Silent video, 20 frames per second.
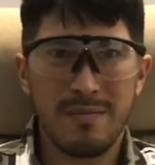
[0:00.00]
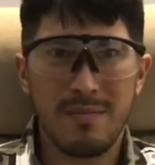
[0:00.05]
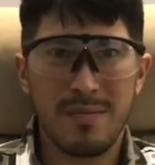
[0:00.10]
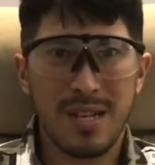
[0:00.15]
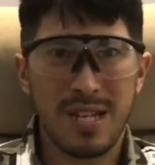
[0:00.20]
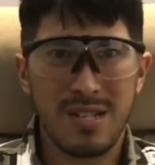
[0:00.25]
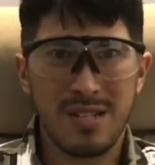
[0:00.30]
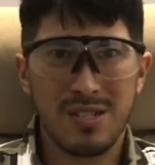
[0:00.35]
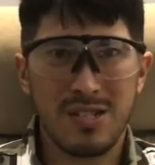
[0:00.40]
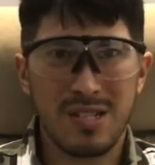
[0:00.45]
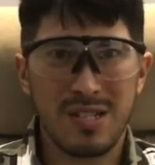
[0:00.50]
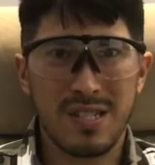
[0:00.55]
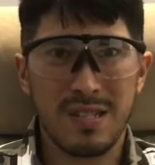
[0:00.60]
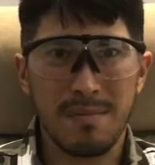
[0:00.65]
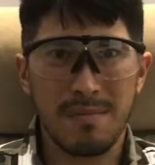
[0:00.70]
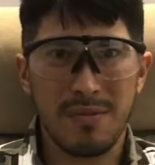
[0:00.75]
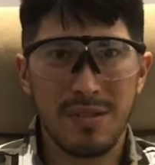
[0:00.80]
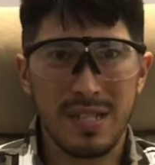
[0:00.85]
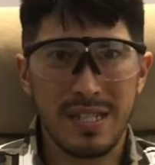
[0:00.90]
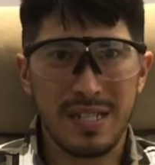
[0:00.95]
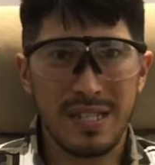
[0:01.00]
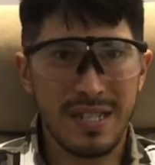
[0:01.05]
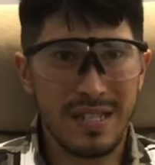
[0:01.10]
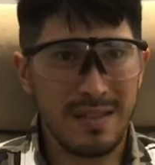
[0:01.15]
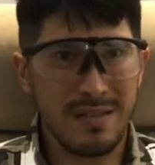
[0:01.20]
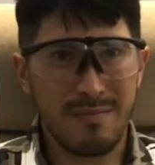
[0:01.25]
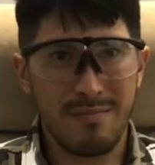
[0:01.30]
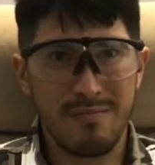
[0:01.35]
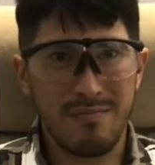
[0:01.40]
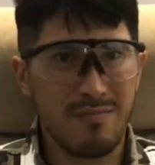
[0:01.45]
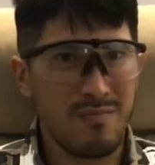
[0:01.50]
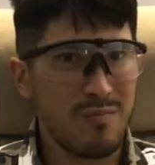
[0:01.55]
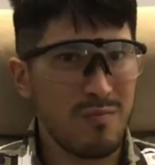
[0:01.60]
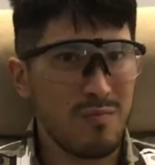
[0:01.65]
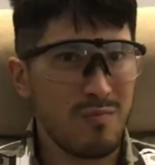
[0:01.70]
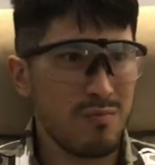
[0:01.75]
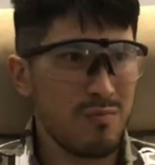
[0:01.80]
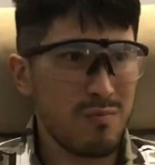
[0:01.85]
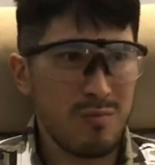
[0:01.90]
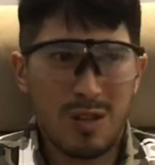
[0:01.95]
and I just simply did,
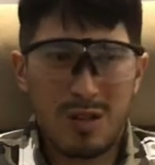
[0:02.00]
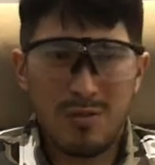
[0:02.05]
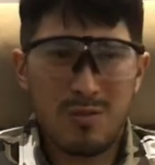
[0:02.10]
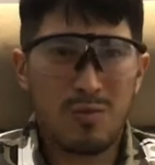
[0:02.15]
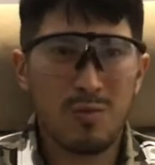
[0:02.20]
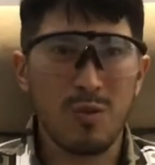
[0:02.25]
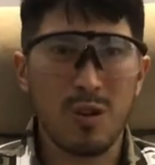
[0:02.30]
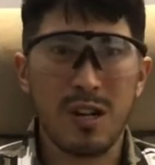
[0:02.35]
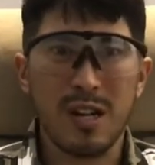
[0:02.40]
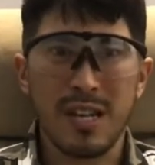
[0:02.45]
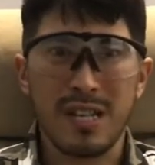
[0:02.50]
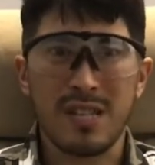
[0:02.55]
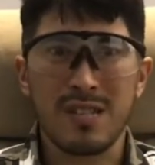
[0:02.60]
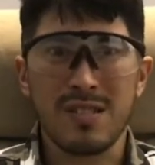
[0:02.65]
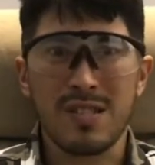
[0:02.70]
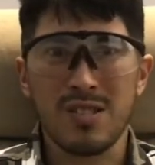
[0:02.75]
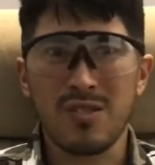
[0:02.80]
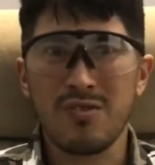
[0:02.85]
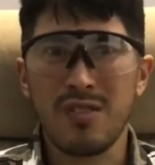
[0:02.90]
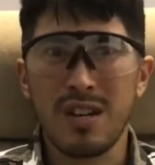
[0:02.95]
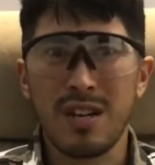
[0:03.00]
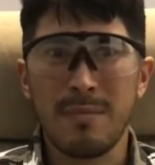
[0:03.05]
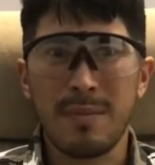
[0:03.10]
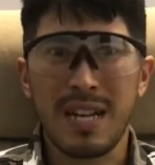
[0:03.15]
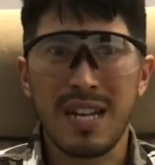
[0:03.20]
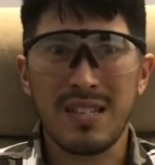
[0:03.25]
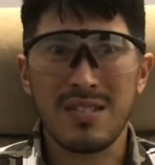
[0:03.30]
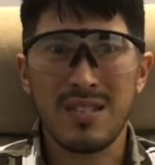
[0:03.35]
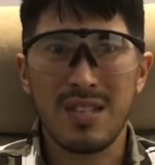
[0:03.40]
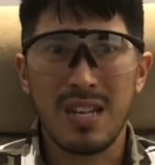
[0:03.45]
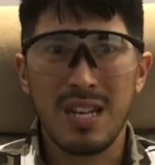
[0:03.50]
well, what I can describe as